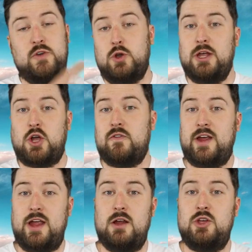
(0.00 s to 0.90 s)
If you click over
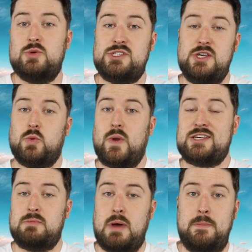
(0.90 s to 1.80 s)
here, you'll see the
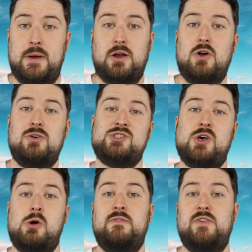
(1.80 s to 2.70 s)
rest of my Better Call
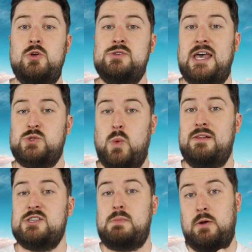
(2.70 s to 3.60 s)
Saul reviews, as
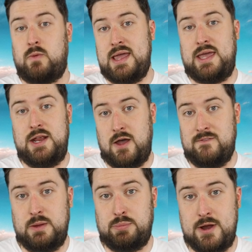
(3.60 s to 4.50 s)
well as my ranking
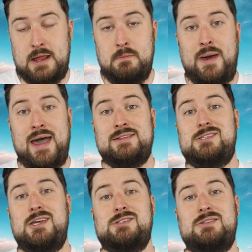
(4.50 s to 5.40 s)
of the Breaking Bad
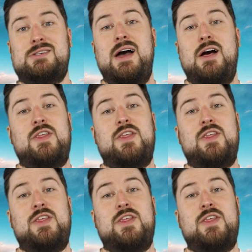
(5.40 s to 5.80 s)
seasons.